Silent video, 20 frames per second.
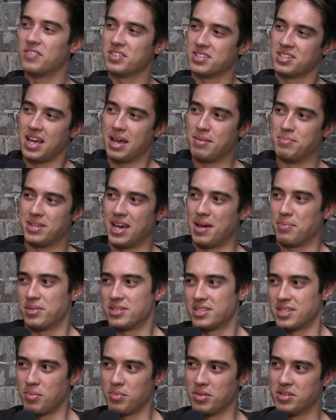have the same depth
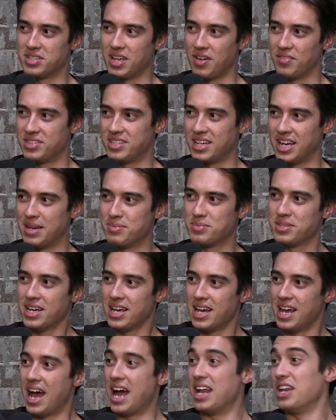as some of those other teams.
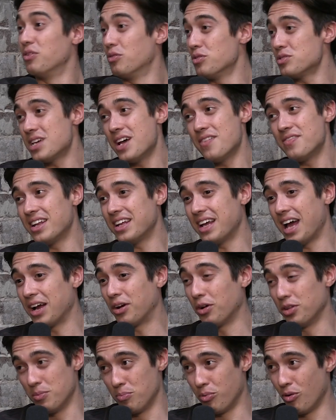And you also haven't
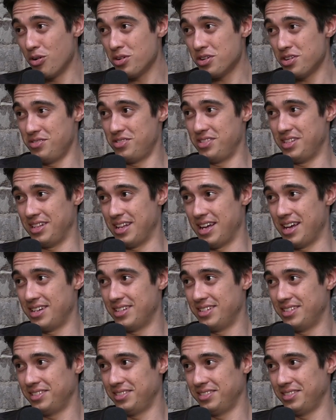got the Broncos in there.